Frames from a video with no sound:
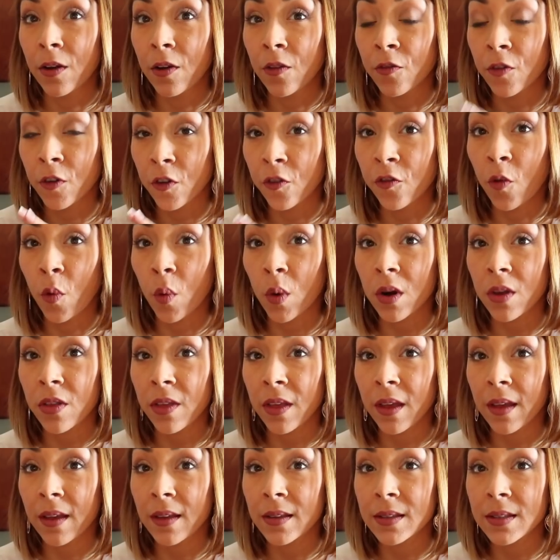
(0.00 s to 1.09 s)
for four
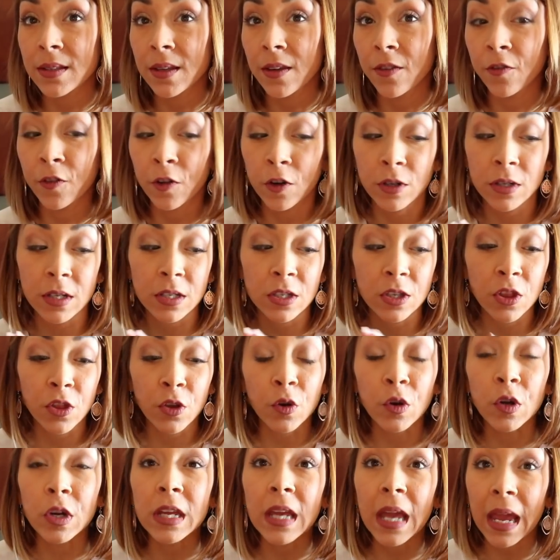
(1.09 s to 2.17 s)
things versus
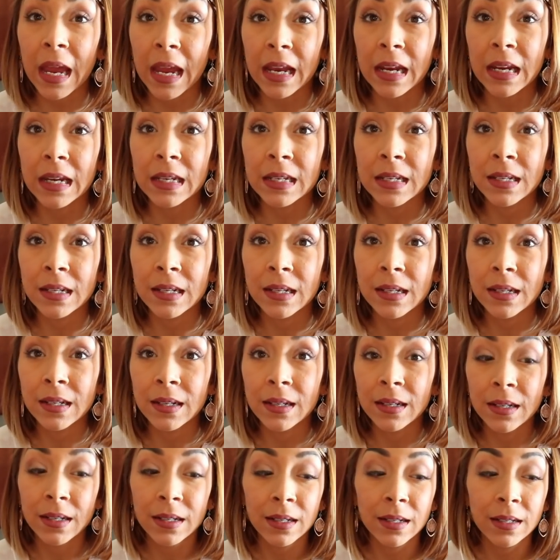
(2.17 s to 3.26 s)
38
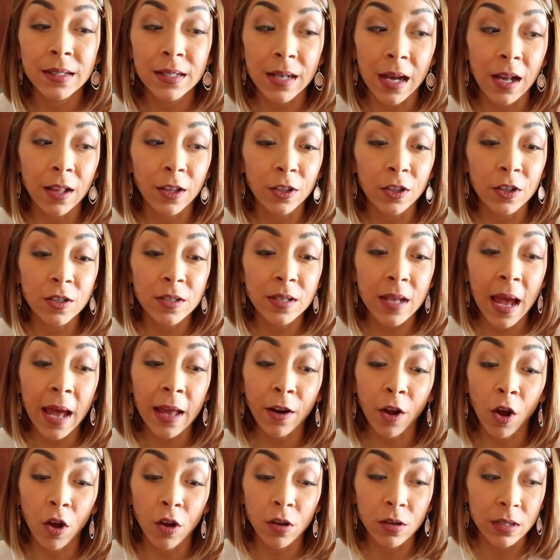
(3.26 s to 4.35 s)
dollars
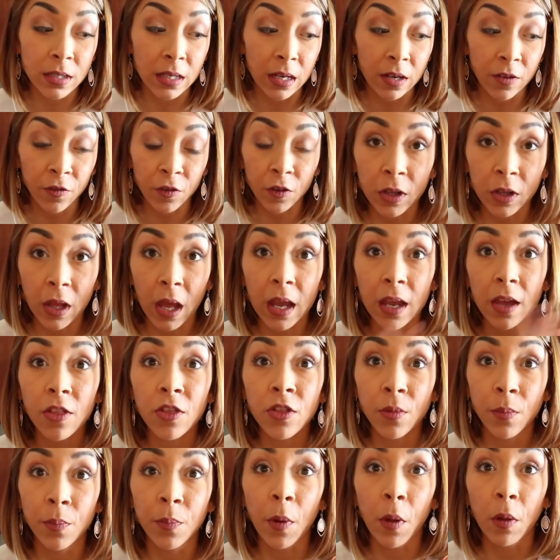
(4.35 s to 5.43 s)
at Aldi like
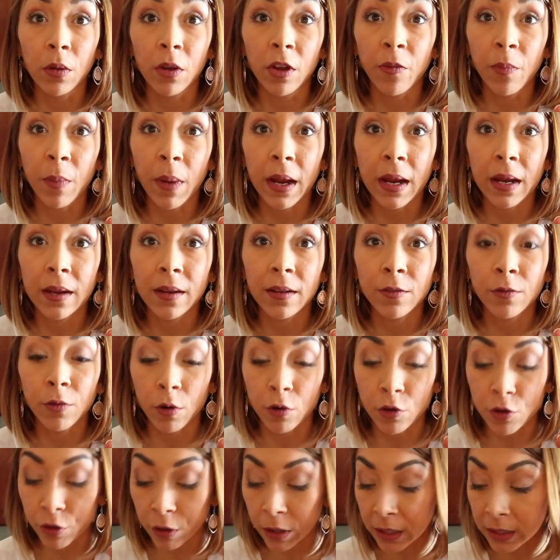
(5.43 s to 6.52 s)
the bulk of my
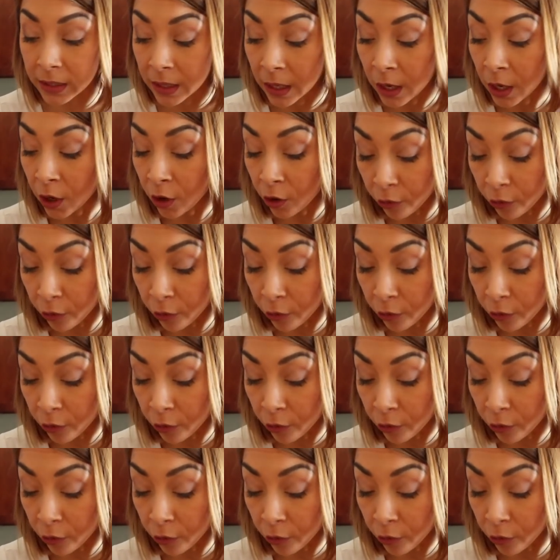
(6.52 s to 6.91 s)
groceries.